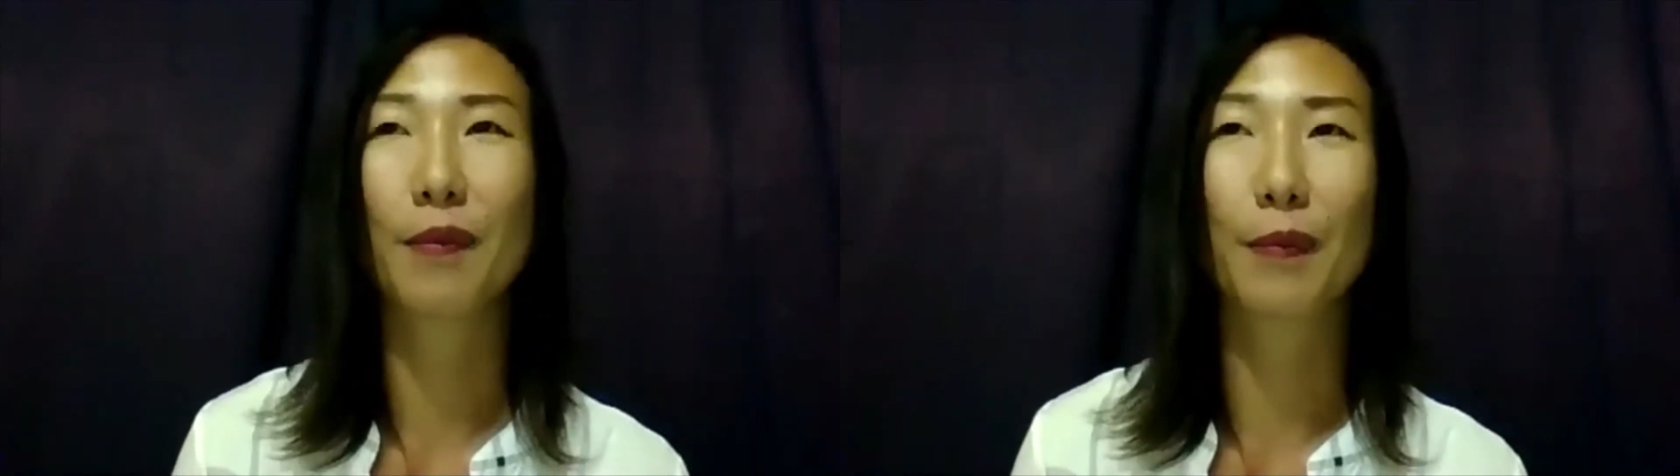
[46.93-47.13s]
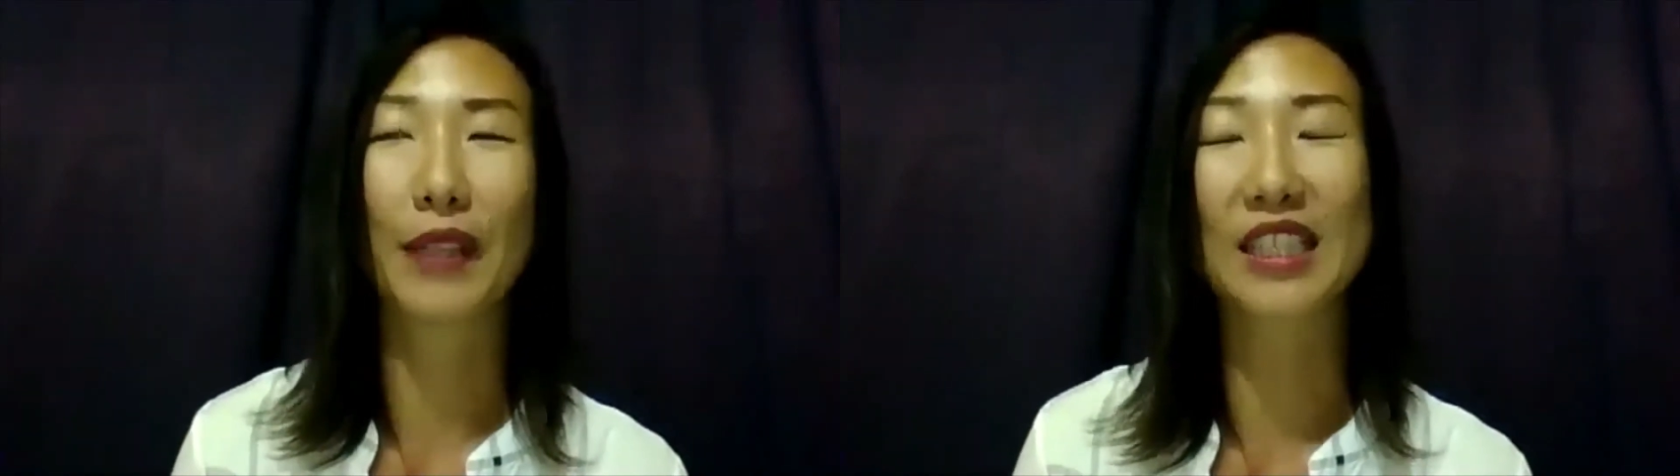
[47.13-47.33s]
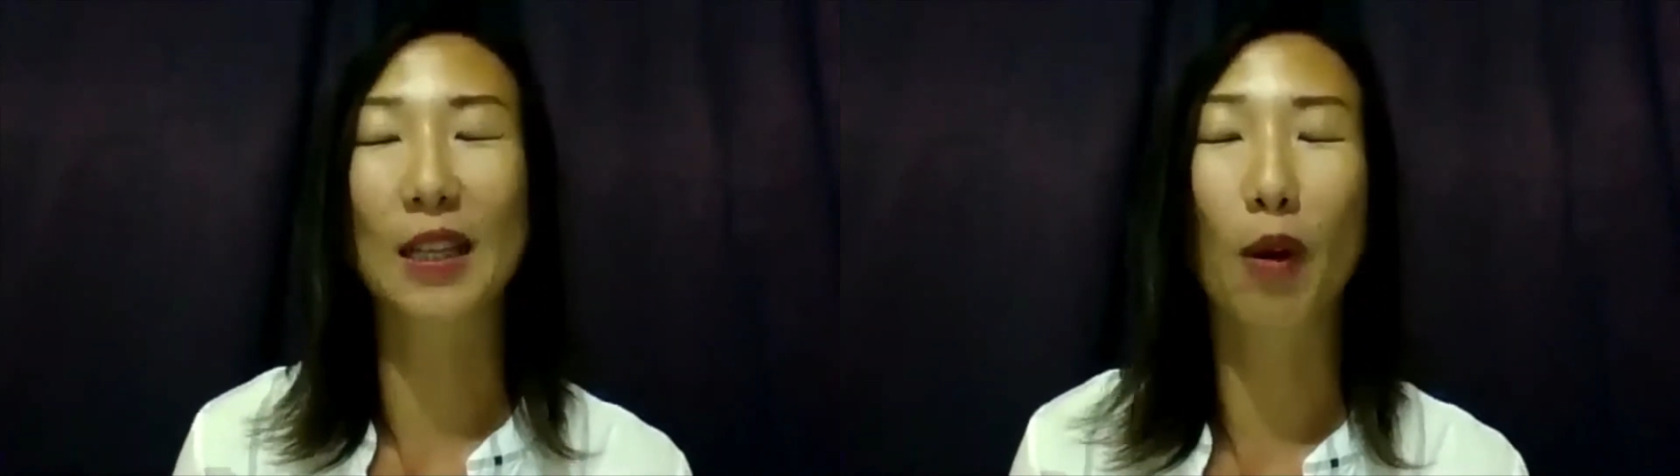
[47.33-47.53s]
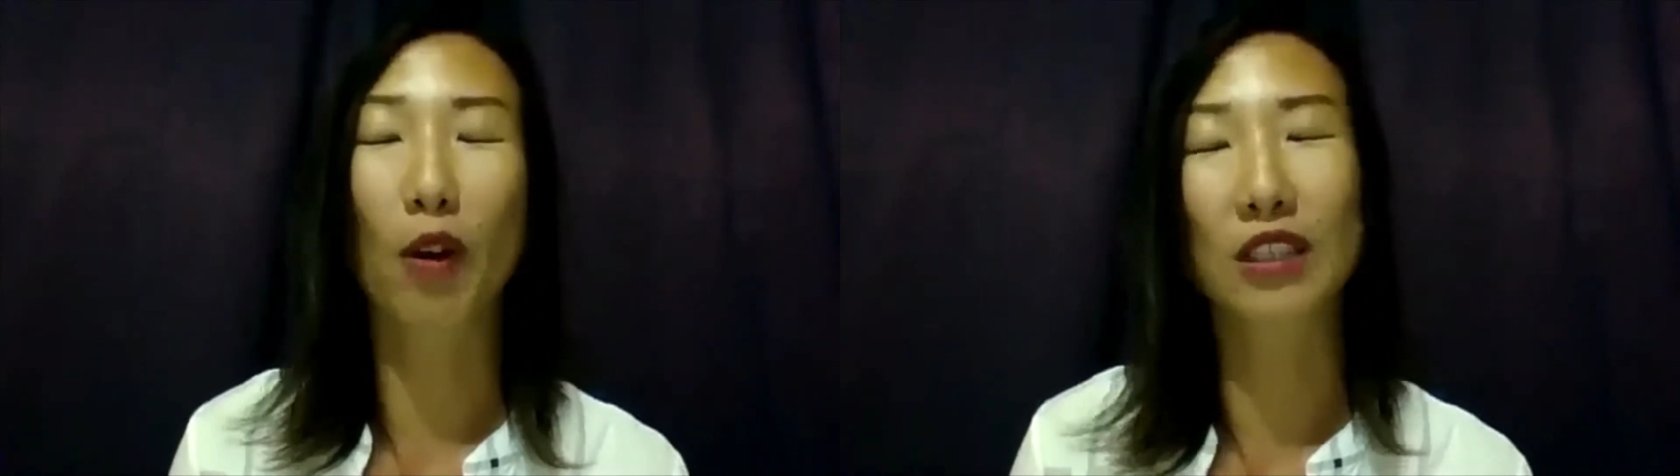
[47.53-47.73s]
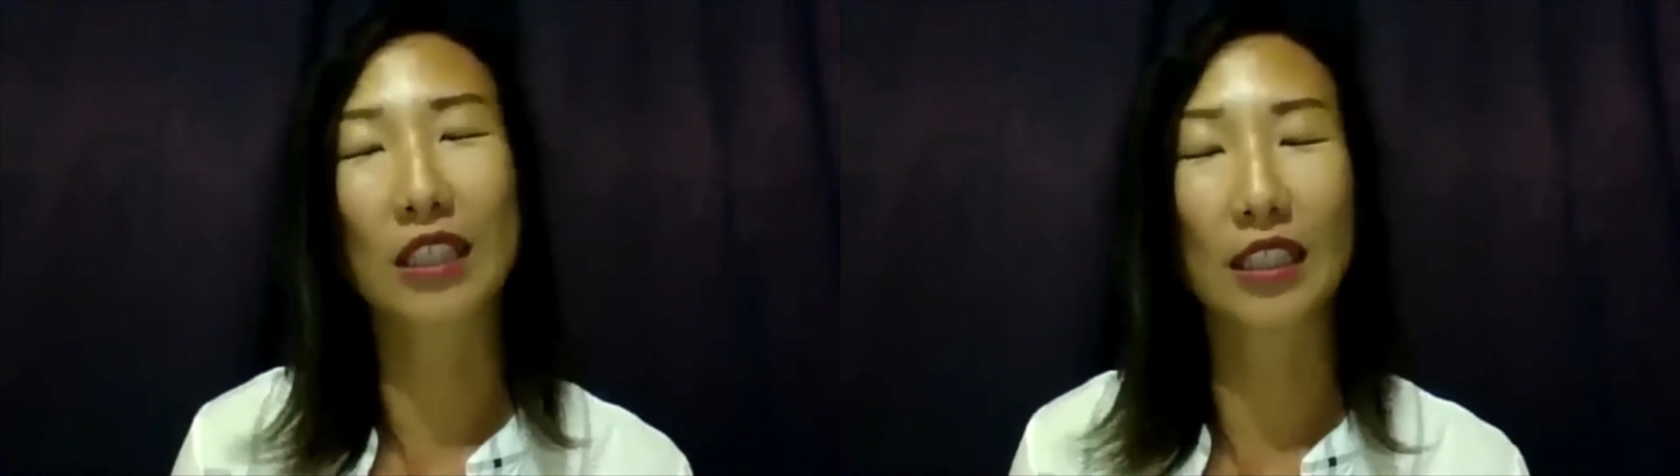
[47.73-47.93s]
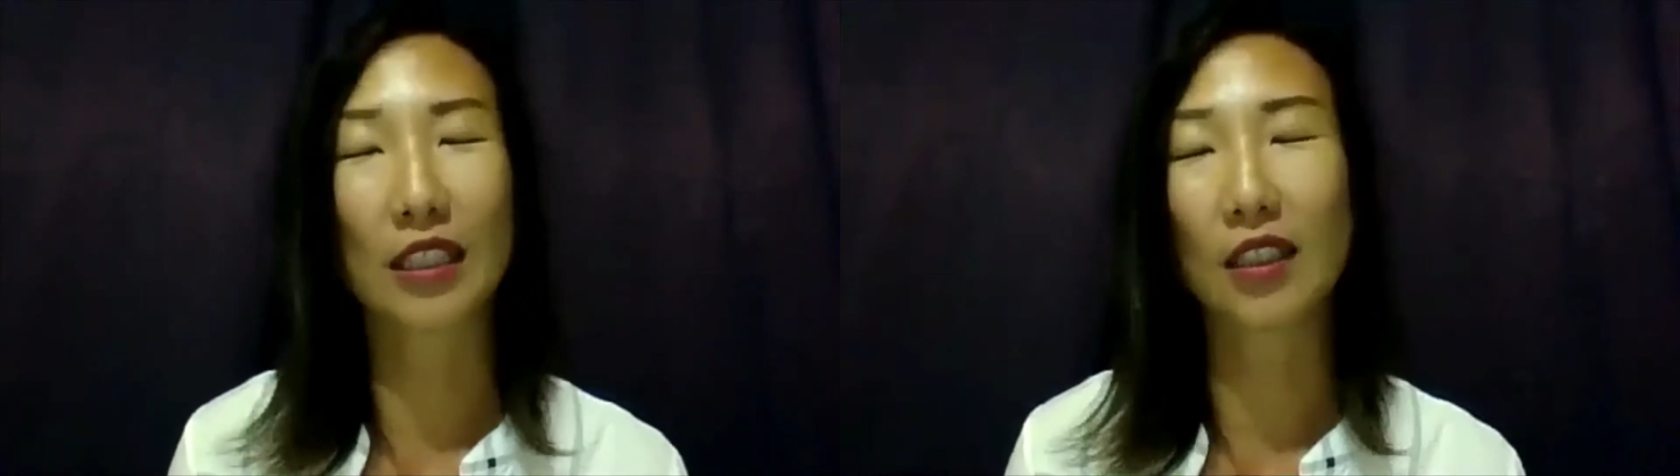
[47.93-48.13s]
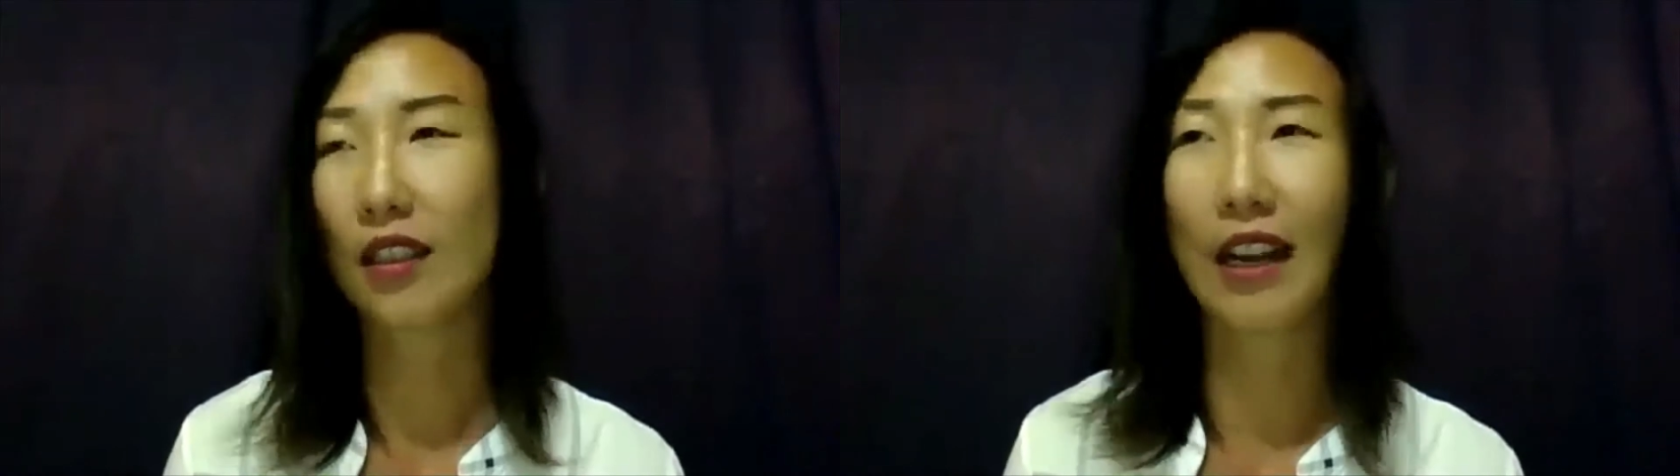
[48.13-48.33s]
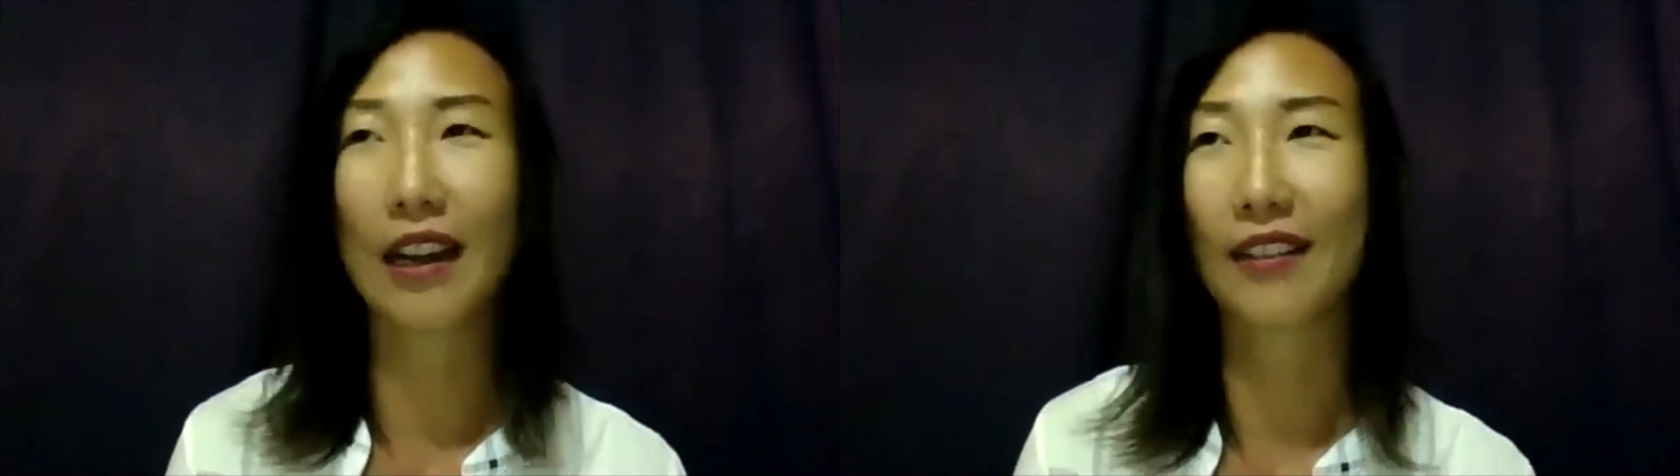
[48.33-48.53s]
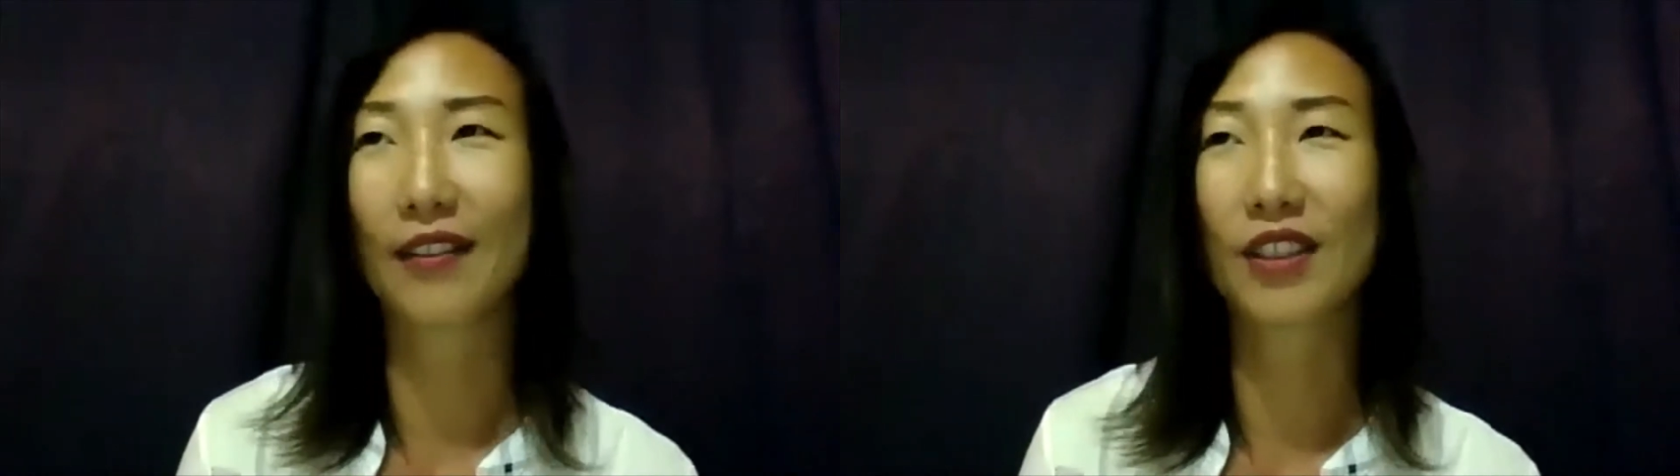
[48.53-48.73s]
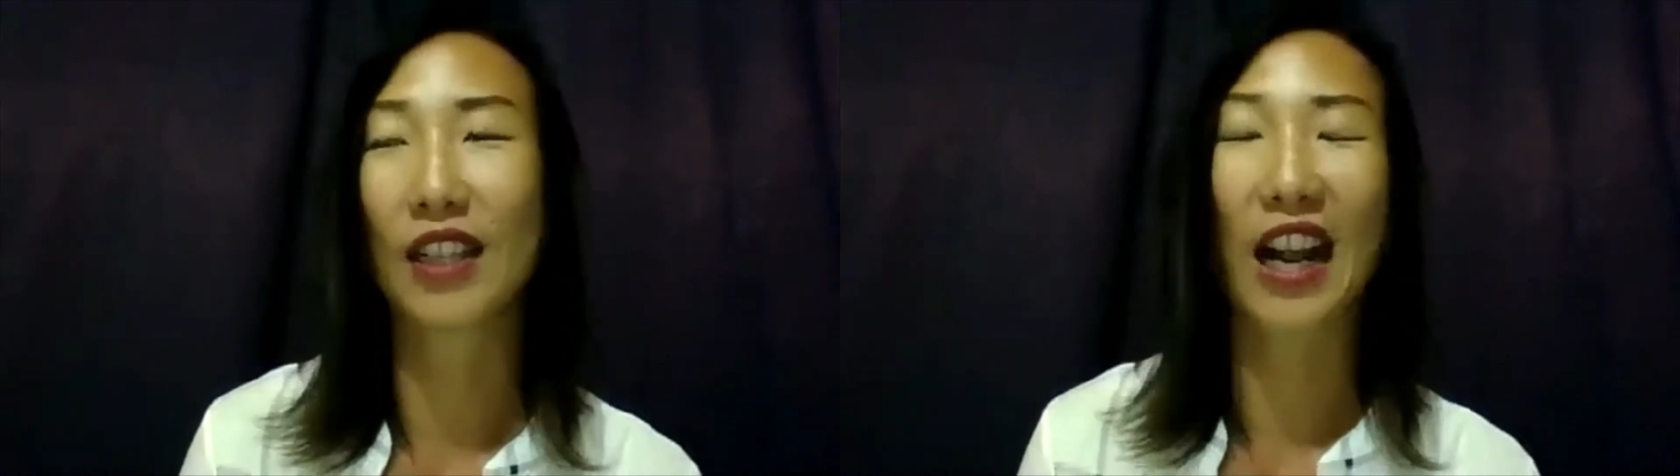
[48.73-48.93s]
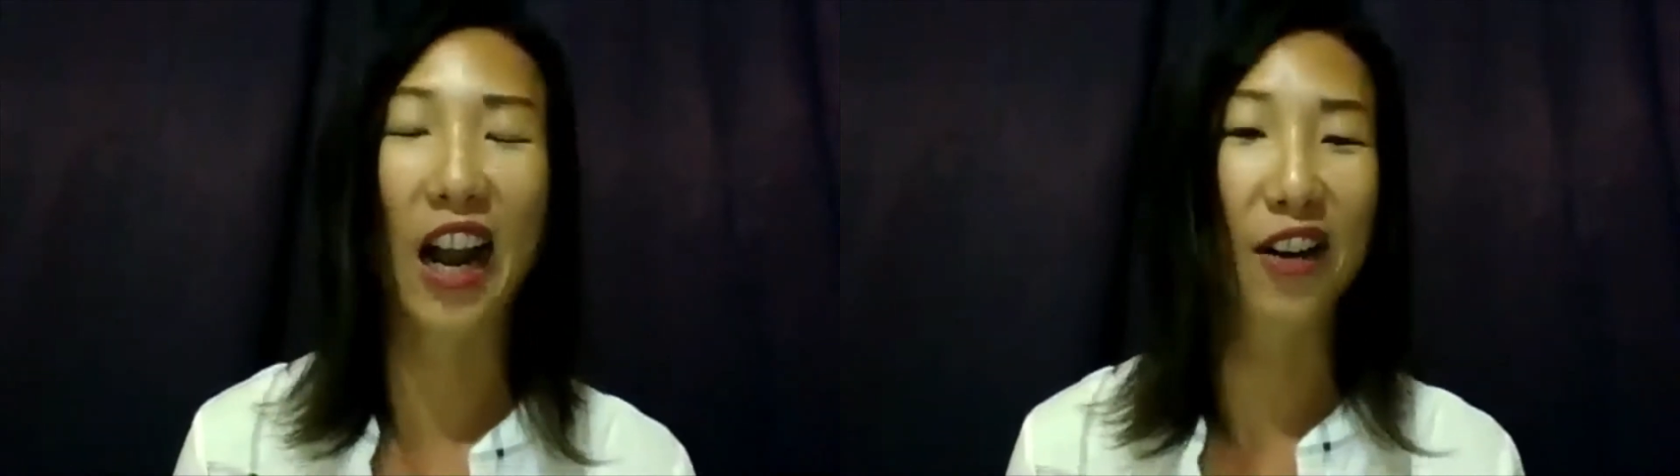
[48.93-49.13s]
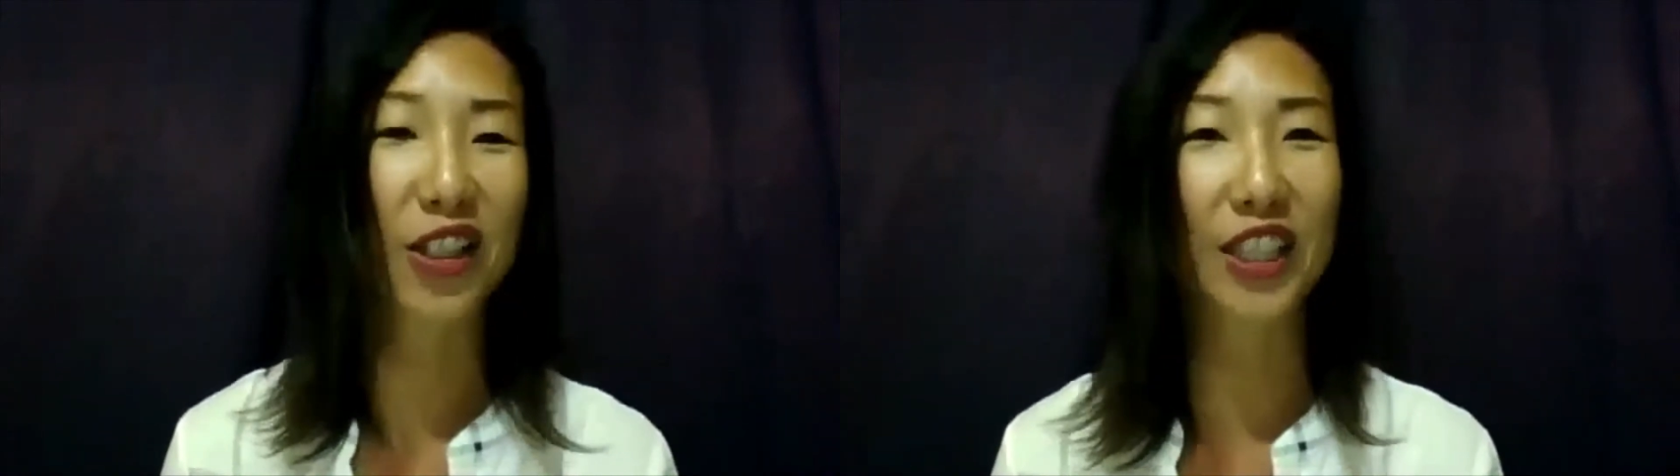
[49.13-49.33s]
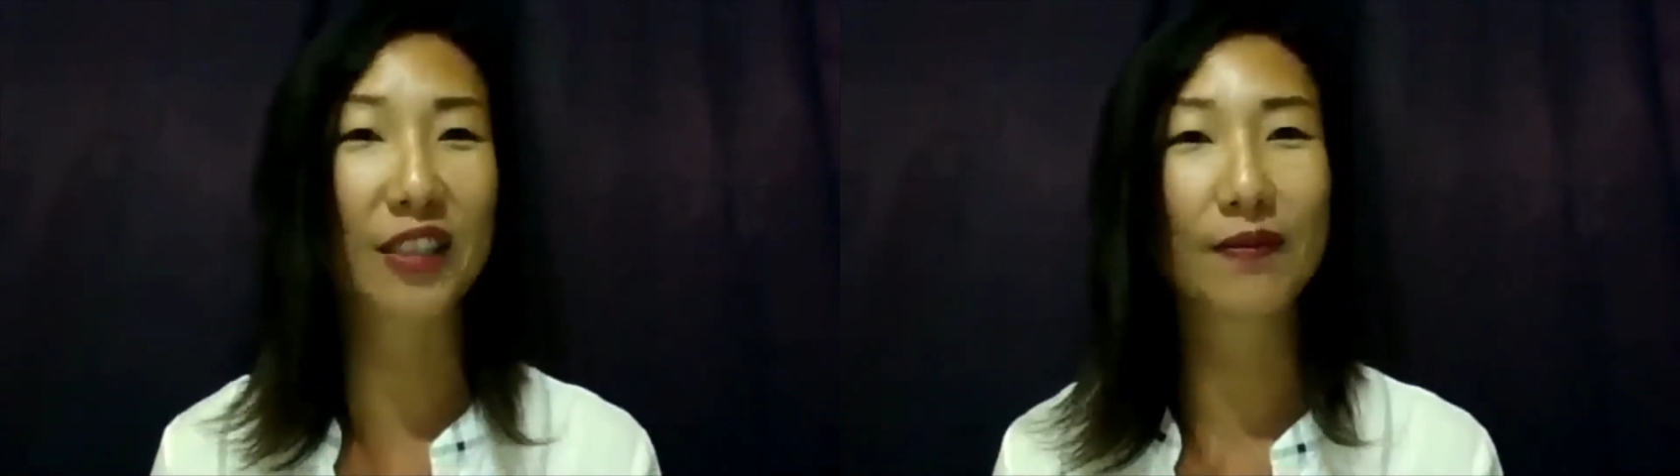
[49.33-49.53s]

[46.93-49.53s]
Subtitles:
being supporting and encouraging.